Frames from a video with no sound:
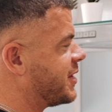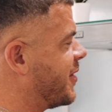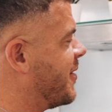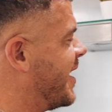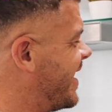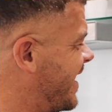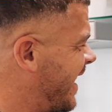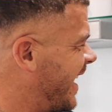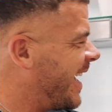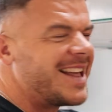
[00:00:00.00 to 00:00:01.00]
this going,
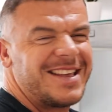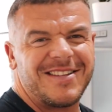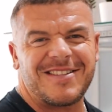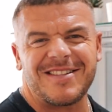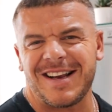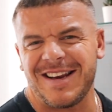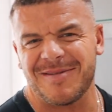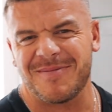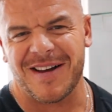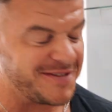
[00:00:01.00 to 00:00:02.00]
you don't clean
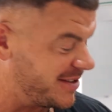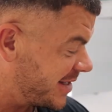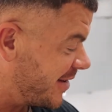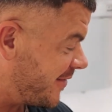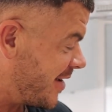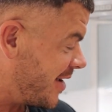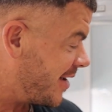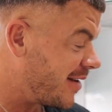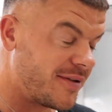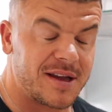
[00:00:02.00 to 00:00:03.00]
up after yourself.
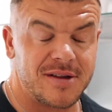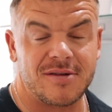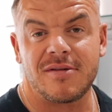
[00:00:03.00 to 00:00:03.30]
Fucking do,